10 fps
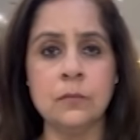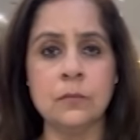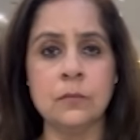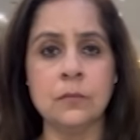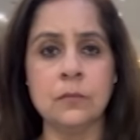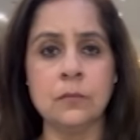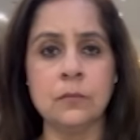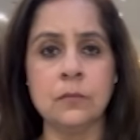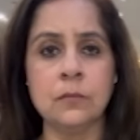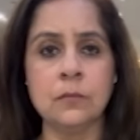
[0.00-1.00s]

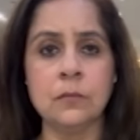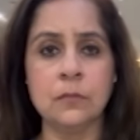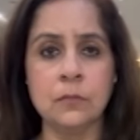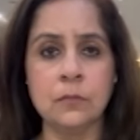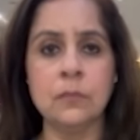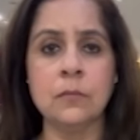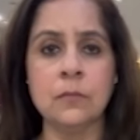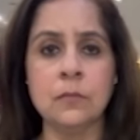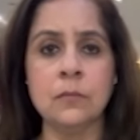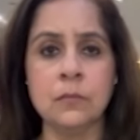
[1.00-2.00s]

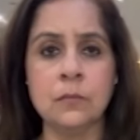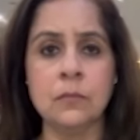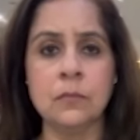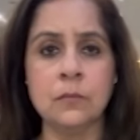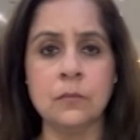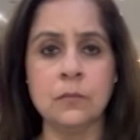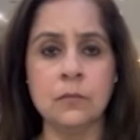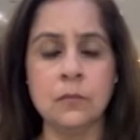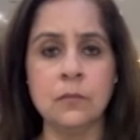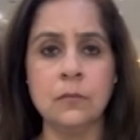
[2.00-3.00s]

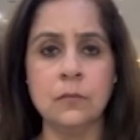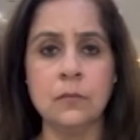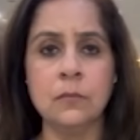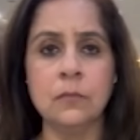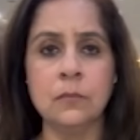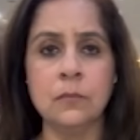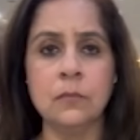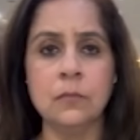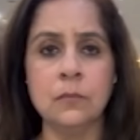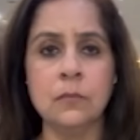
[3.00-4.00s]

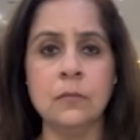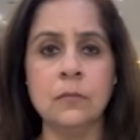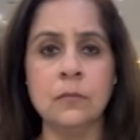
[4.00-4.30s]
This person isn't speaking.